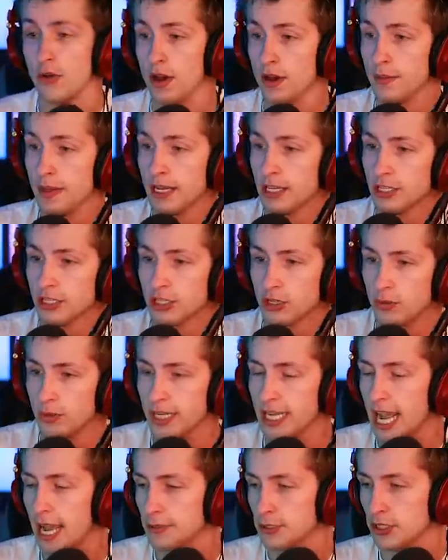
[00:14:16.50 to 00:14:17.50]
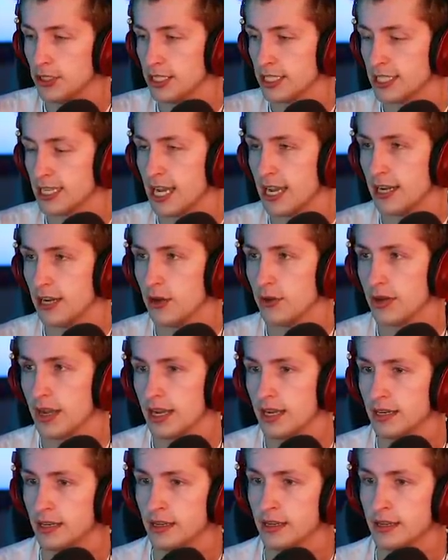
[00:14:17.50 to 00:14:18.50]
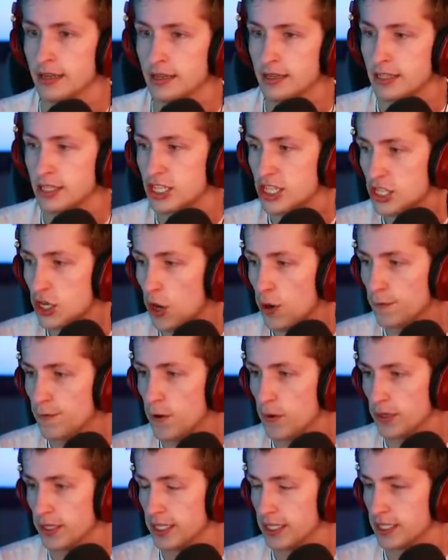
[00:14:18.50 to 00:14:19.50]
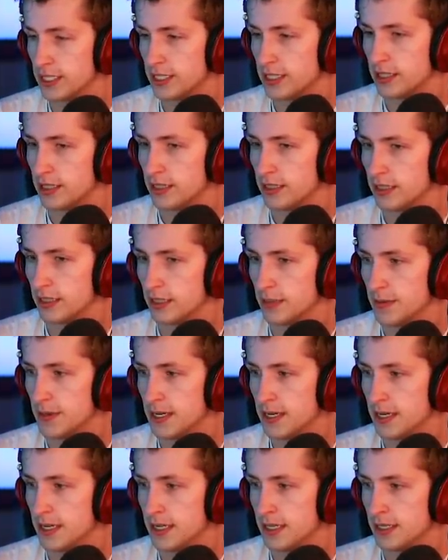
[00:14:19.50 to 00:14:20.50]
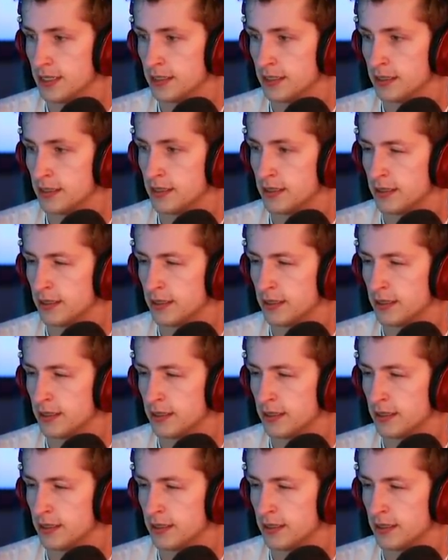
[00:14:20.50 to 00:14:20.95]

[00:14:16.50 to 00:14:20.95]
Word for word: on making sure we capture this guy, okay? So focused. Come on.